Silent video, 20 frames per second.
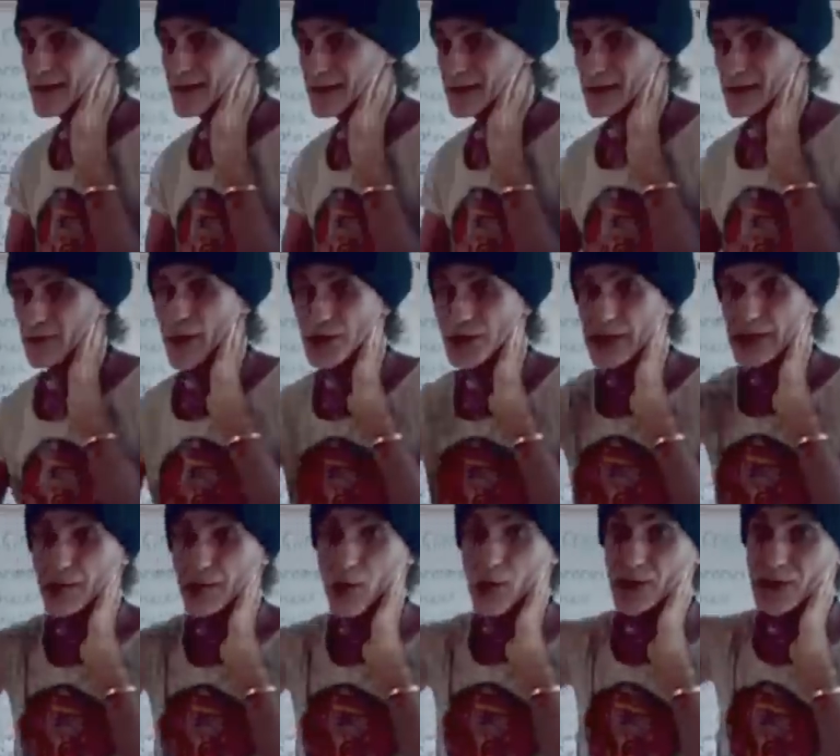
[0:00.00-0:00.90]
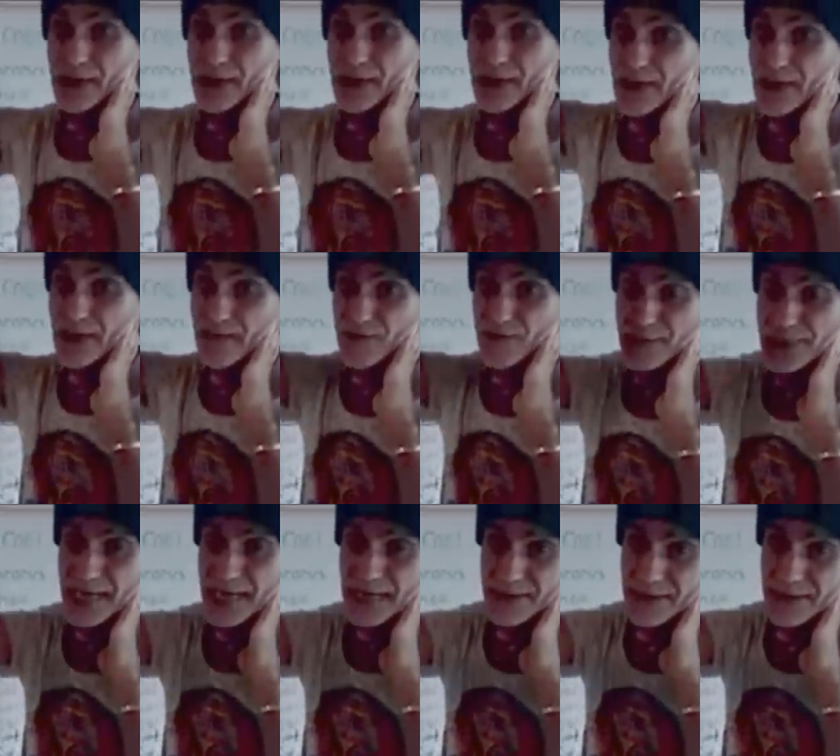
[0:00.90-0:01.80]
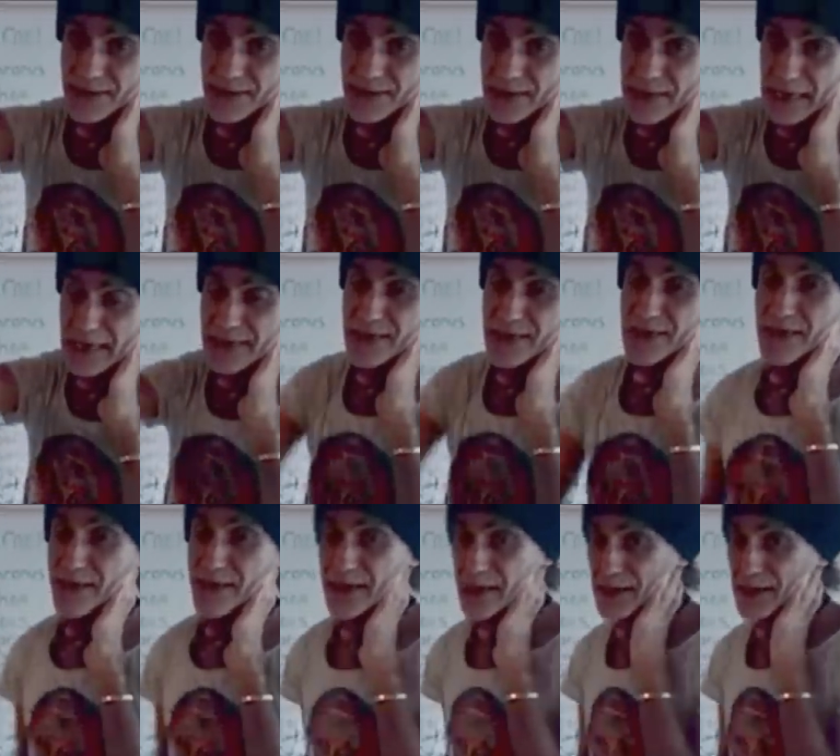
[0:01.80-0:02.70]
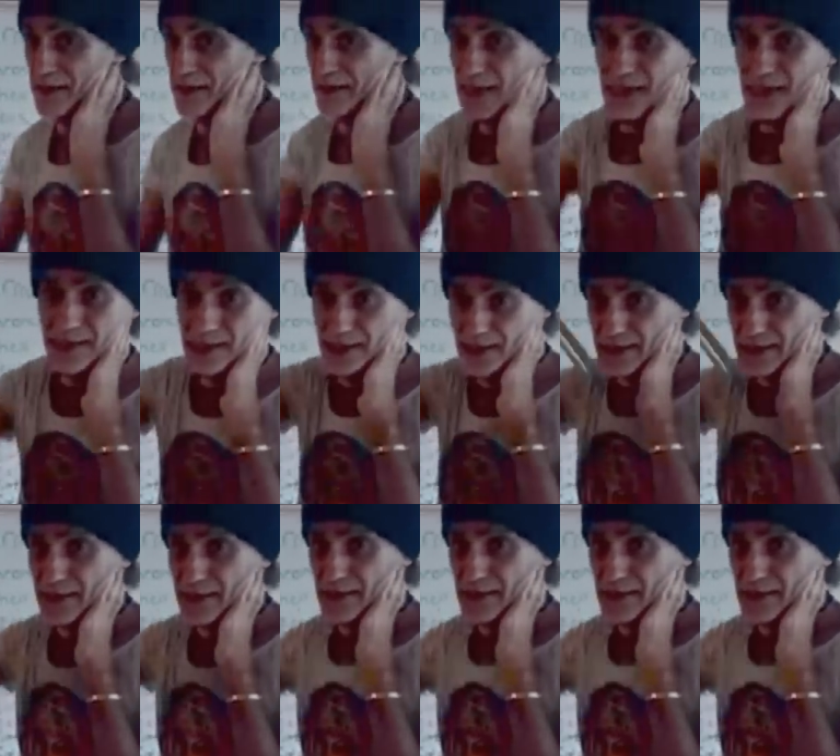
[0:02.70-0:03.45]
Supposedly a rock came from Saturn and landed there, and they made